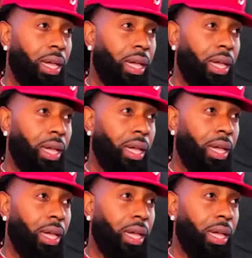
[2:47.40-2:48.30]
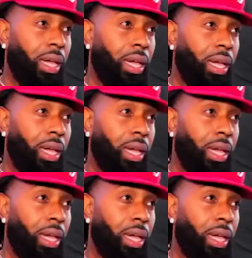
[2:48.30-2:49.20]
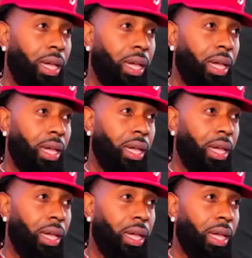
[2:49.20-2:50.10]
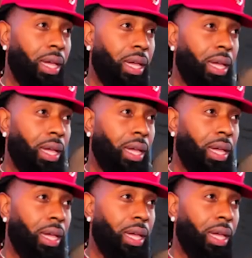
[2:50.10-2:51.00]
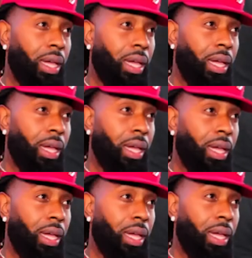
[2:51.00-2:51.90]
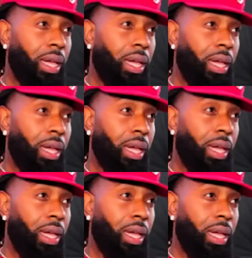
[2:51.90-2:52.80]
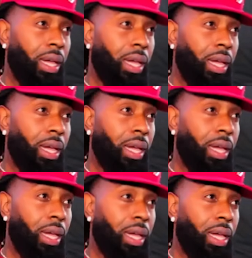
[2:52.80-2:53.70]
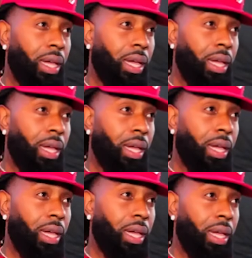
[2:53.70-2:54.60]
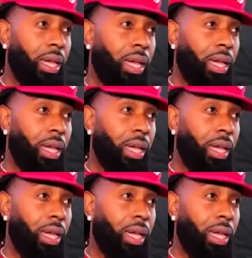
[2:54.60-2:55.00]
(not speaking)